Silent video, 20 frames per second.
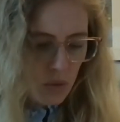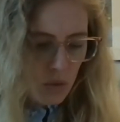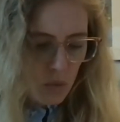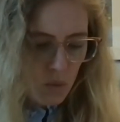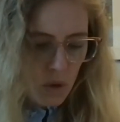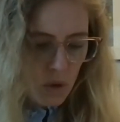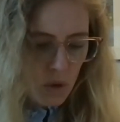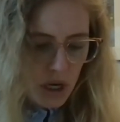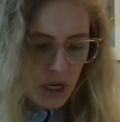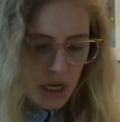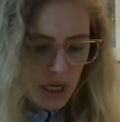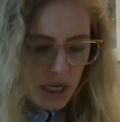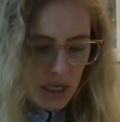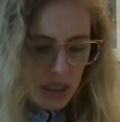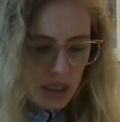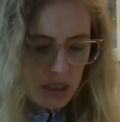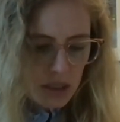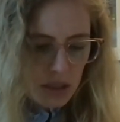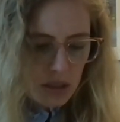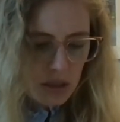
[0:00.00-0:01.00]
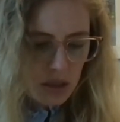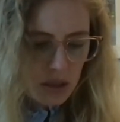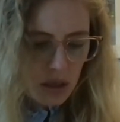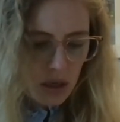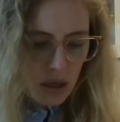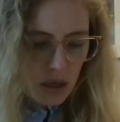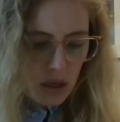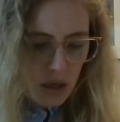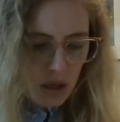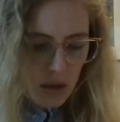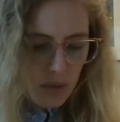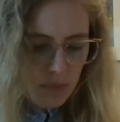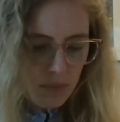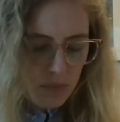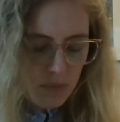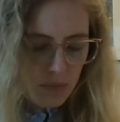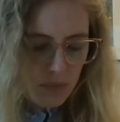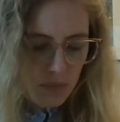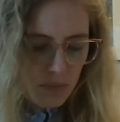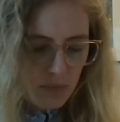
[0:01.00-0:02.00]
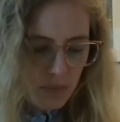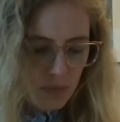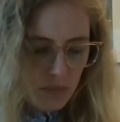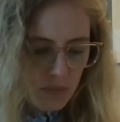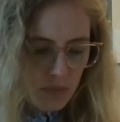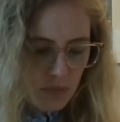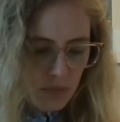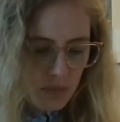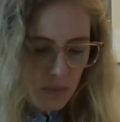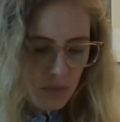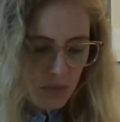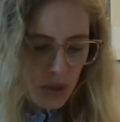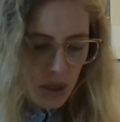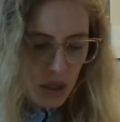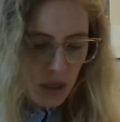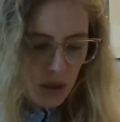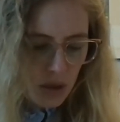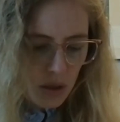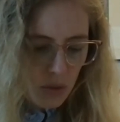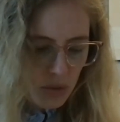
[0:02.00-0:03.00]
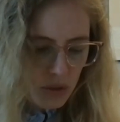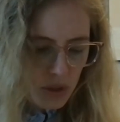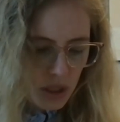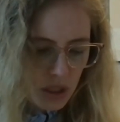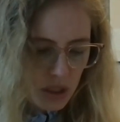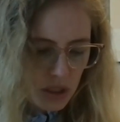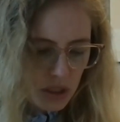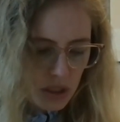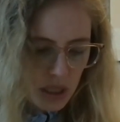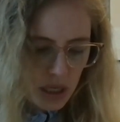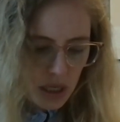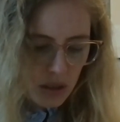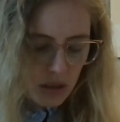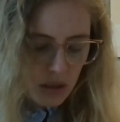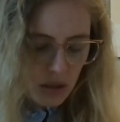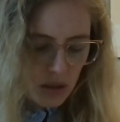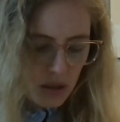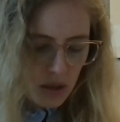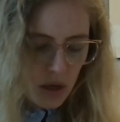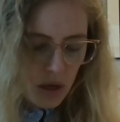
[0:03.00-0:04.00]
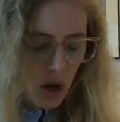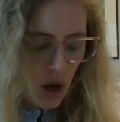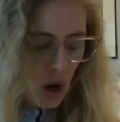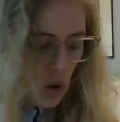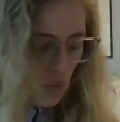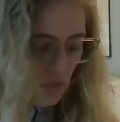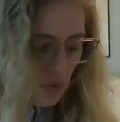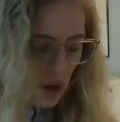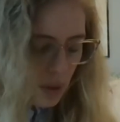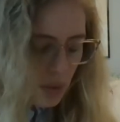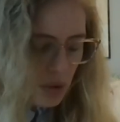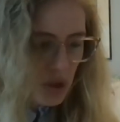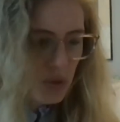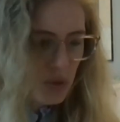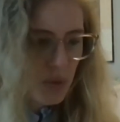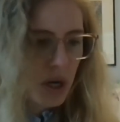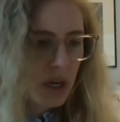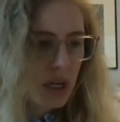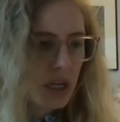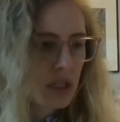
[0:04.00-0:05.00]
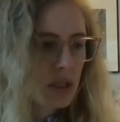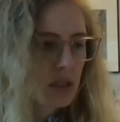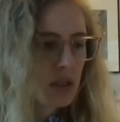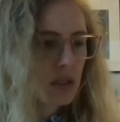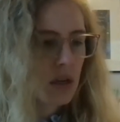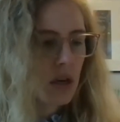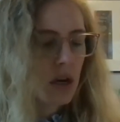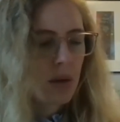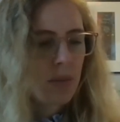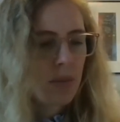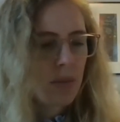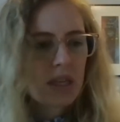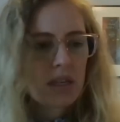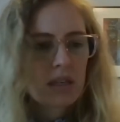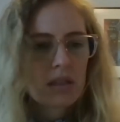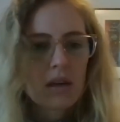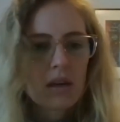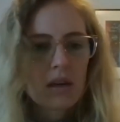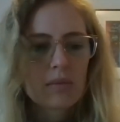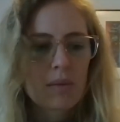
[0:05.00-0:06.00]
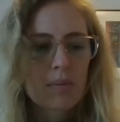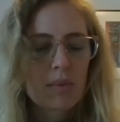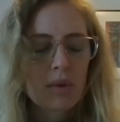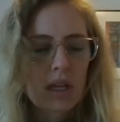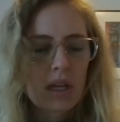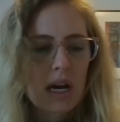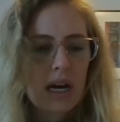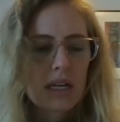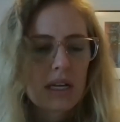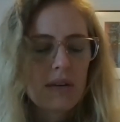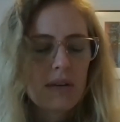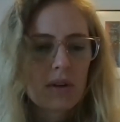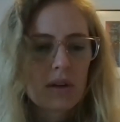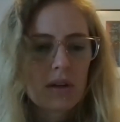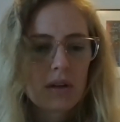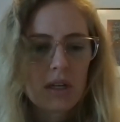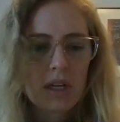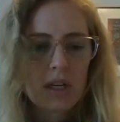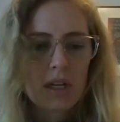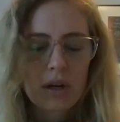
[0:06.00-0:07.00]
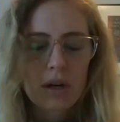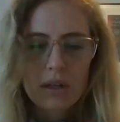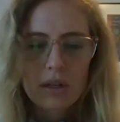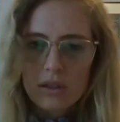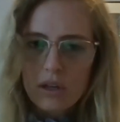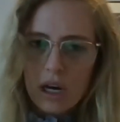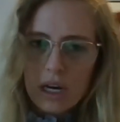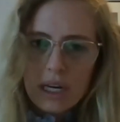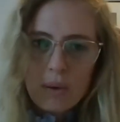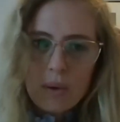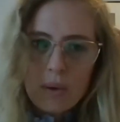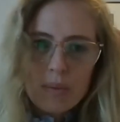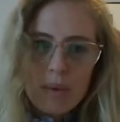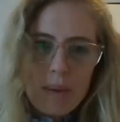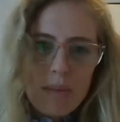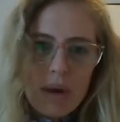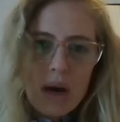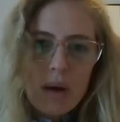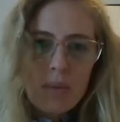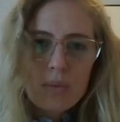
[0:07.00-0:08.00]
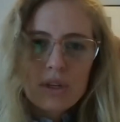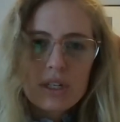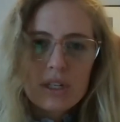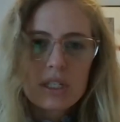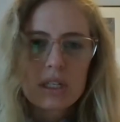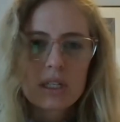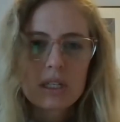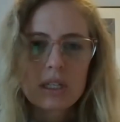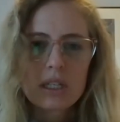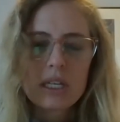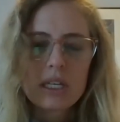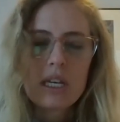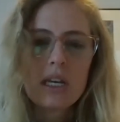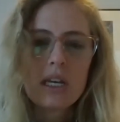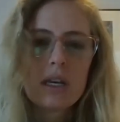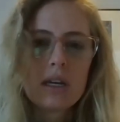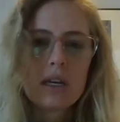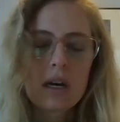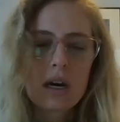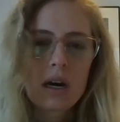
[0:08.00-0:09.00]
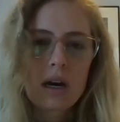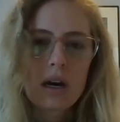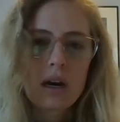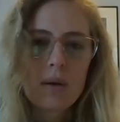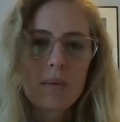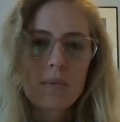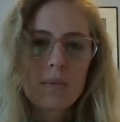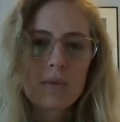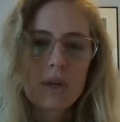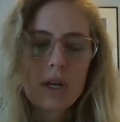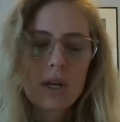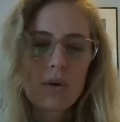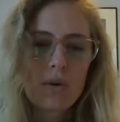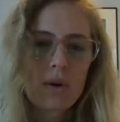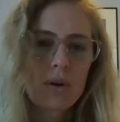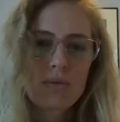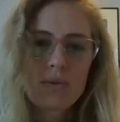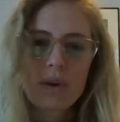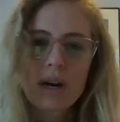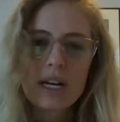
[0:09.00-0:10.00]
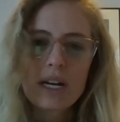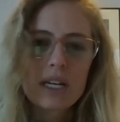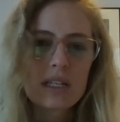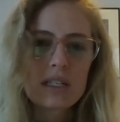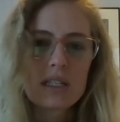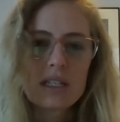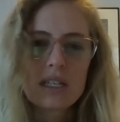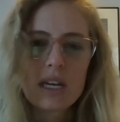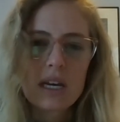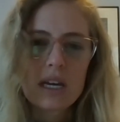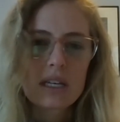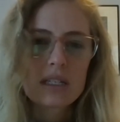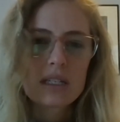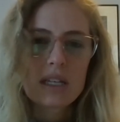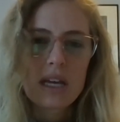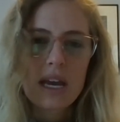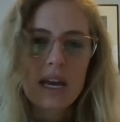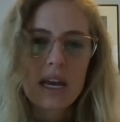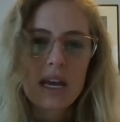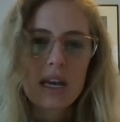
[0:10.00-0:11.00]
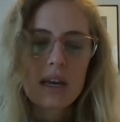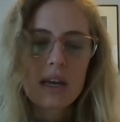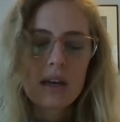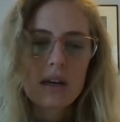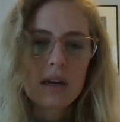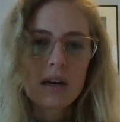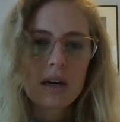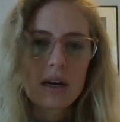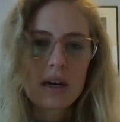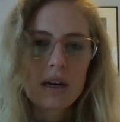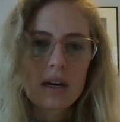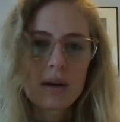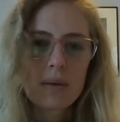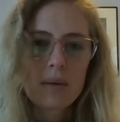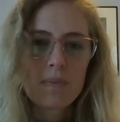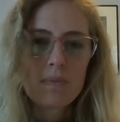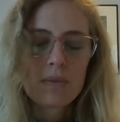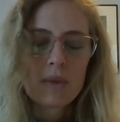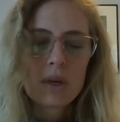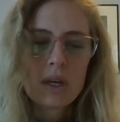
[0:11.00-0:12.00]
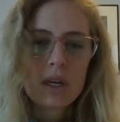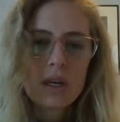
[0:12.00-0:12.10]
was, um, uh, what was I going to say? oh farmers markets um, and this comes up a lot even you know talking with my mom recently um, you know or finding a csa um,